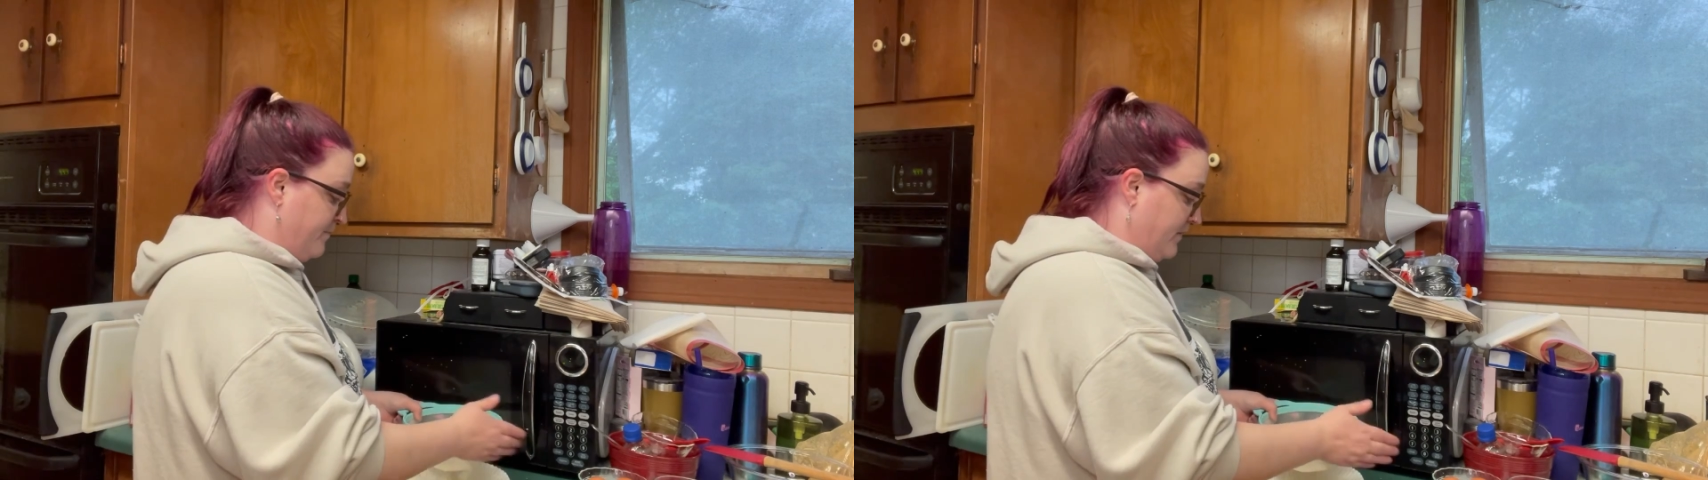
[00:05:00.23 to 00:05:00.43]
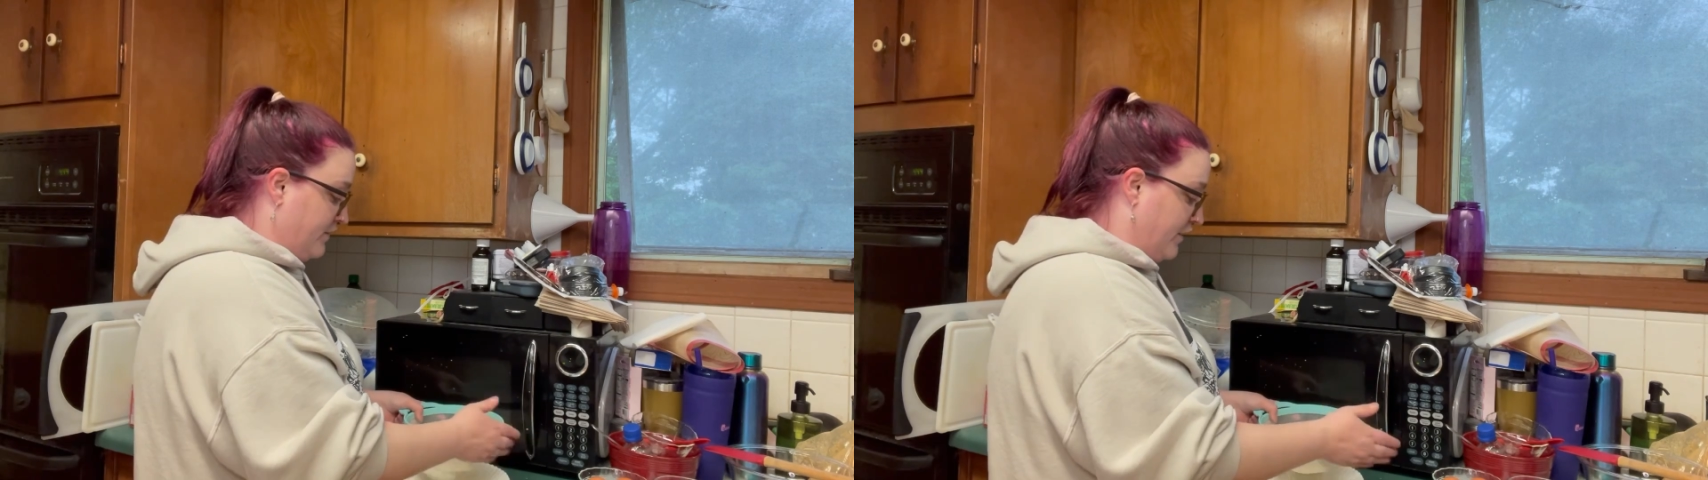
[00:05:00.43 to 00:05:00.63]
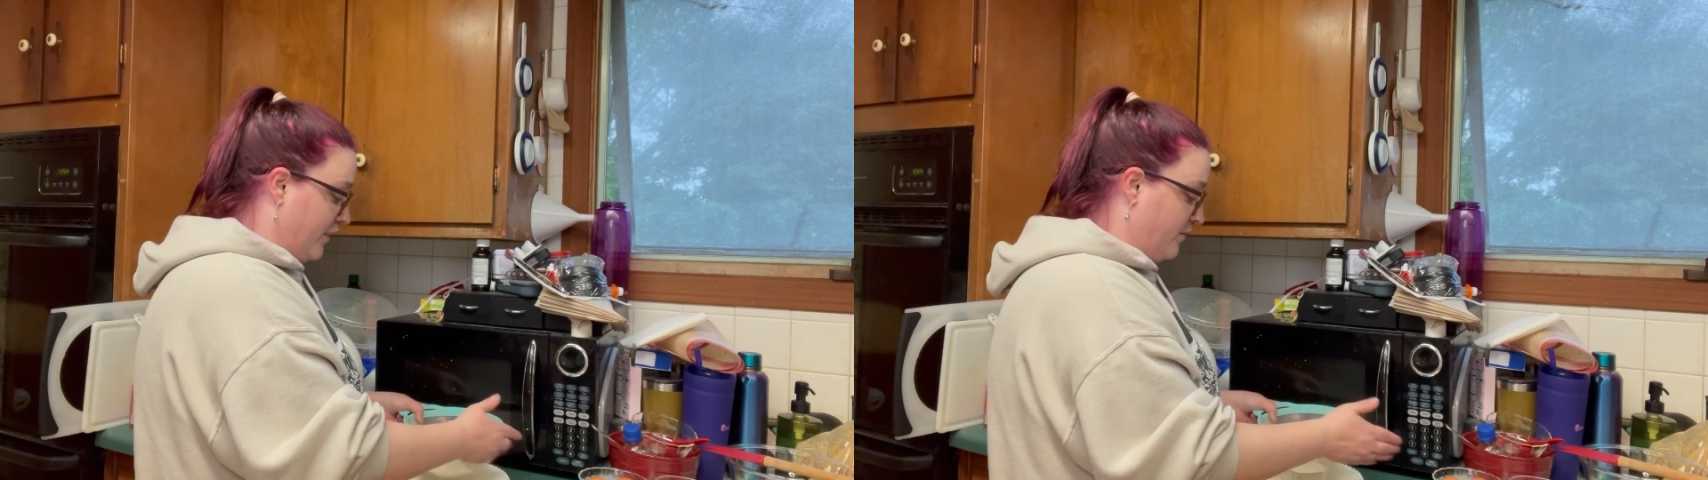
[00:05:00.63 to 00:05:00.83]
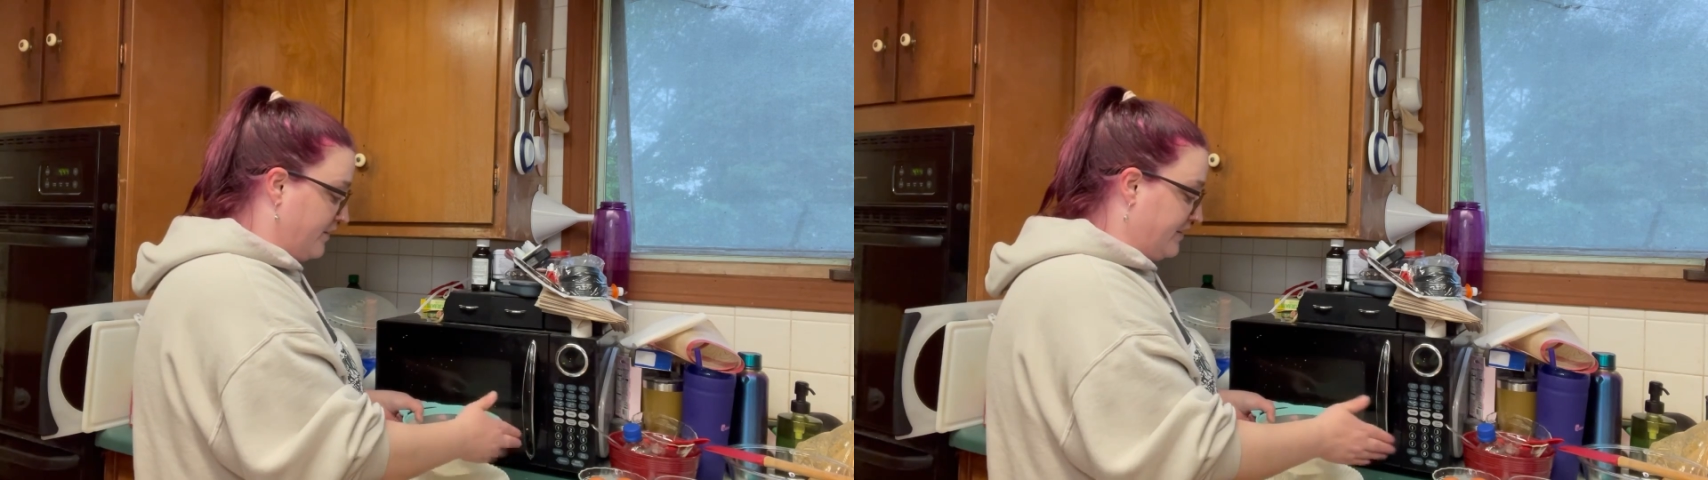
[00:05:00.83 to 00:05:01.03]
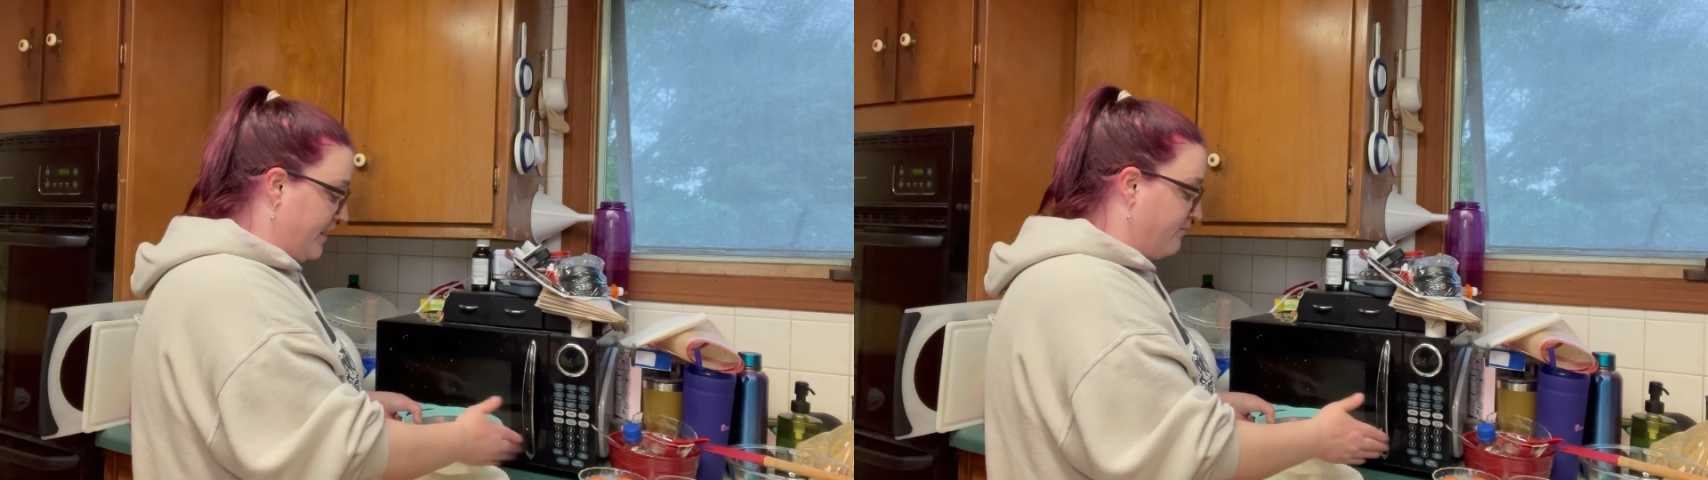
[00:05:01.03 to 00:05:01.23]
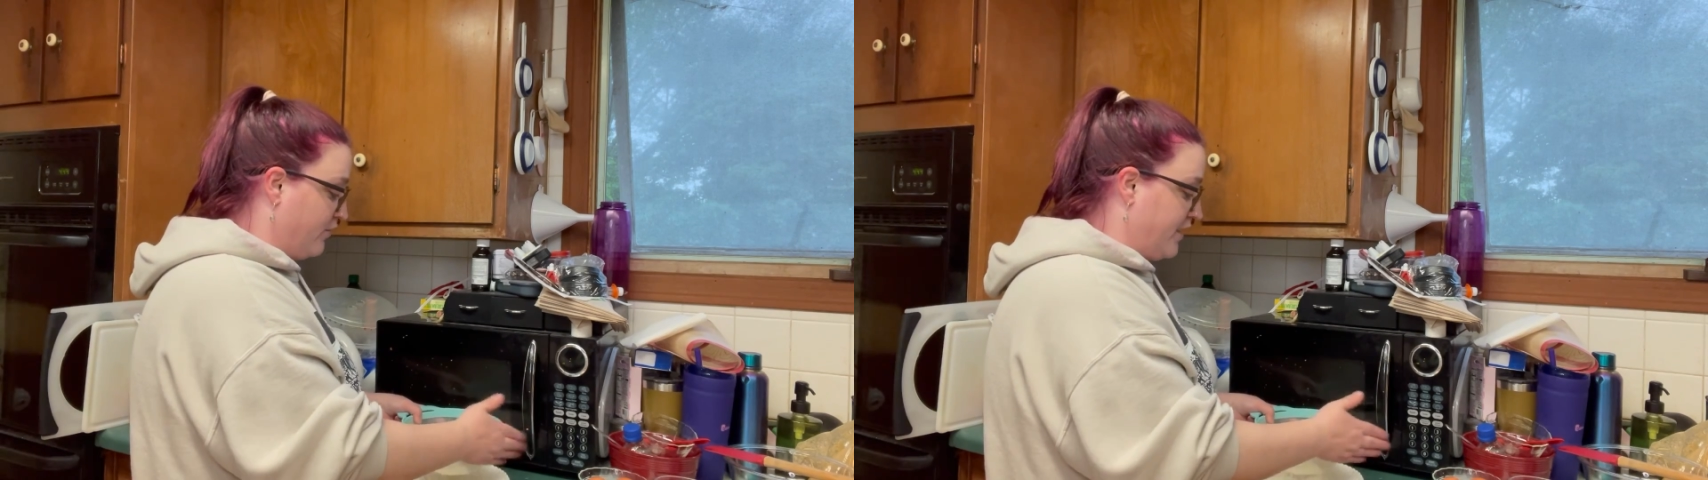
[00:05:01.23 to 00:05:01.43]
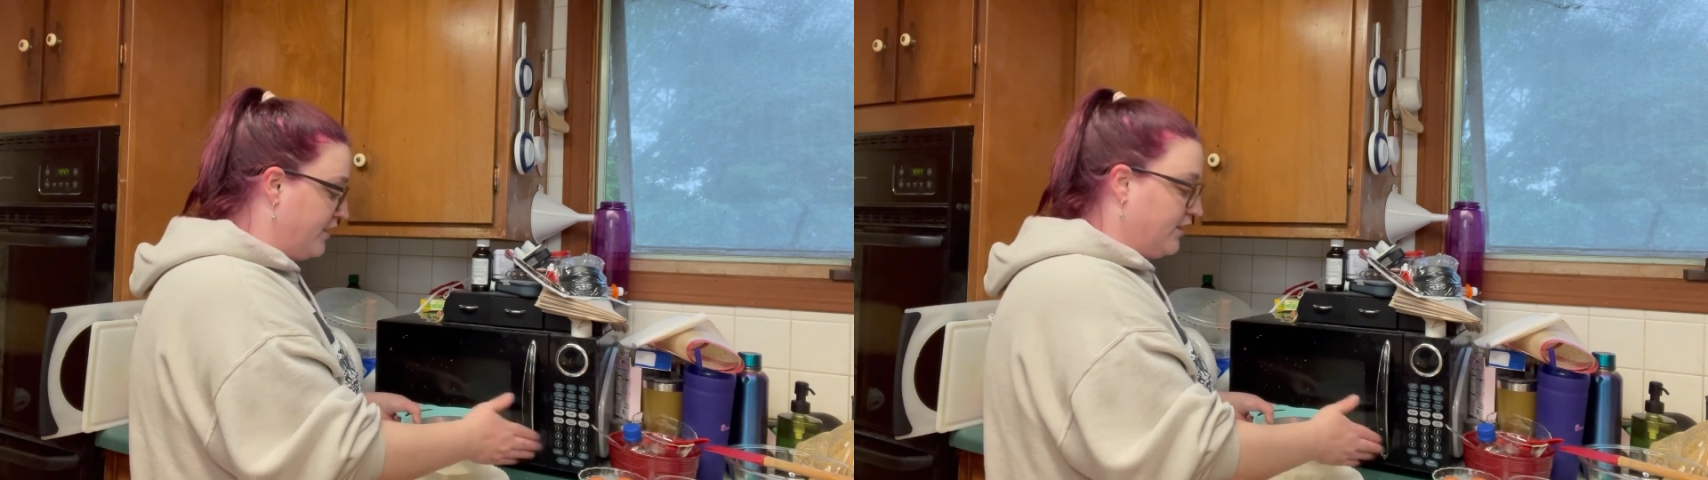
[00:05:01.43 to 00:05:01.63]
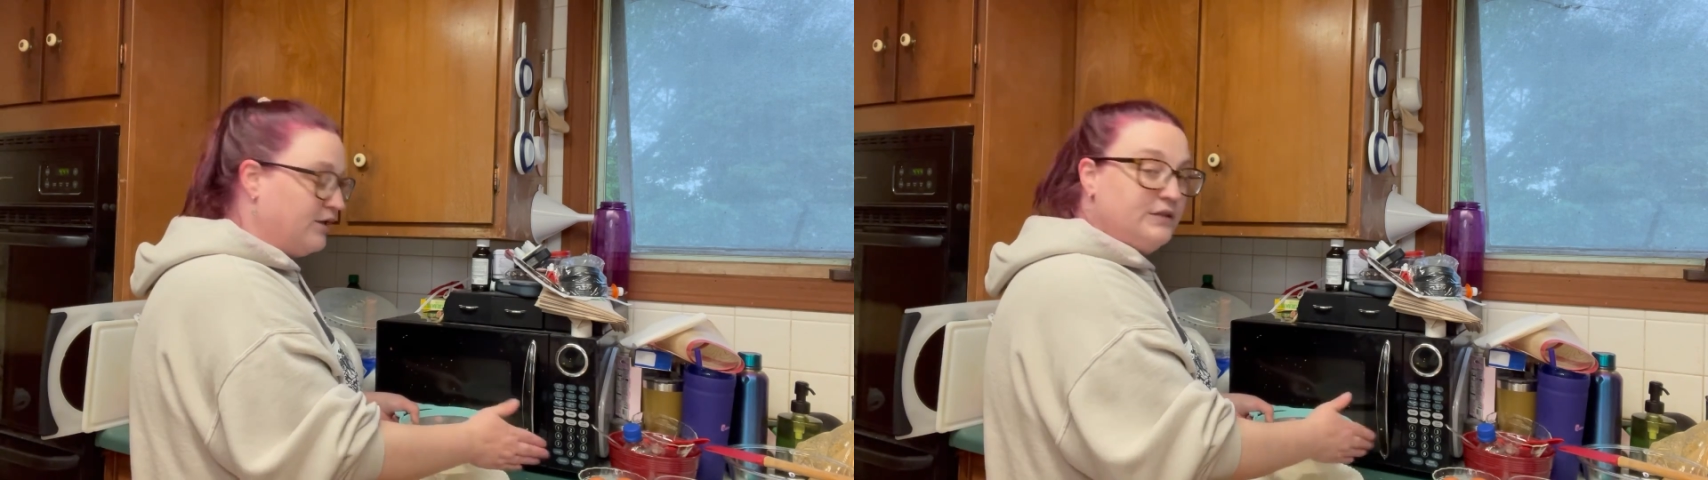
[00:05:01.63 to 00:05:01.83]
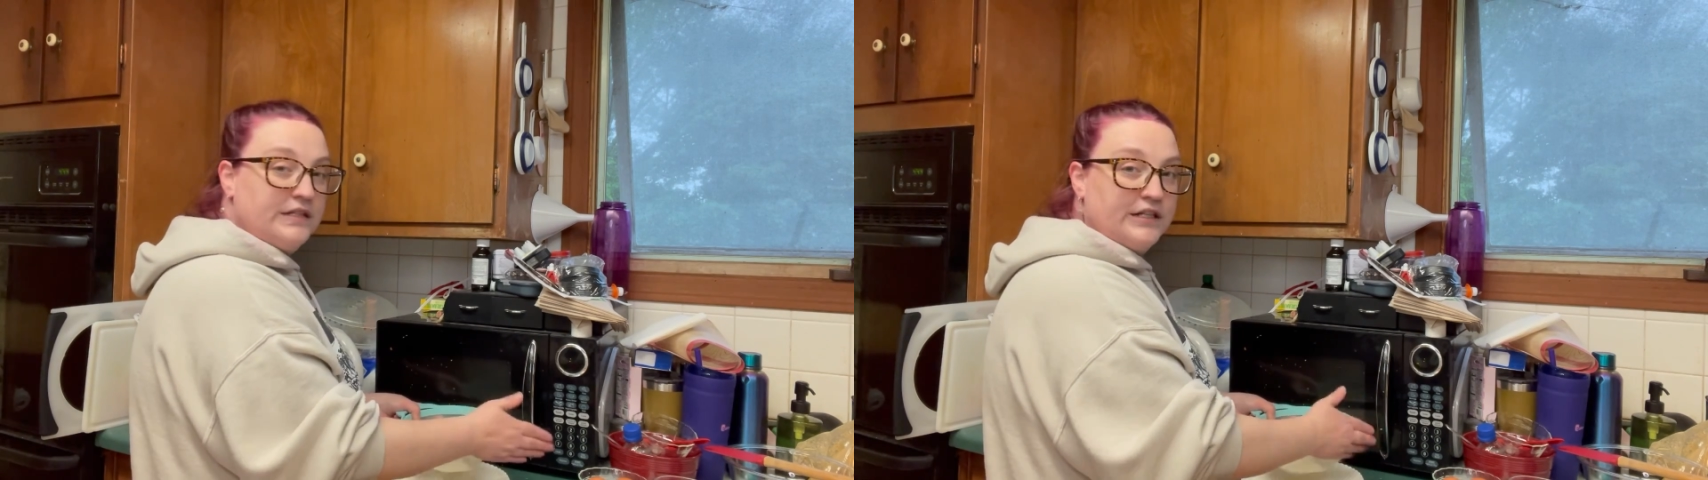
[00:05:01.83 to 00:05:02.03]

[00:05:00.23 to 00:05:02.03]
So you're going to want to stay pretty close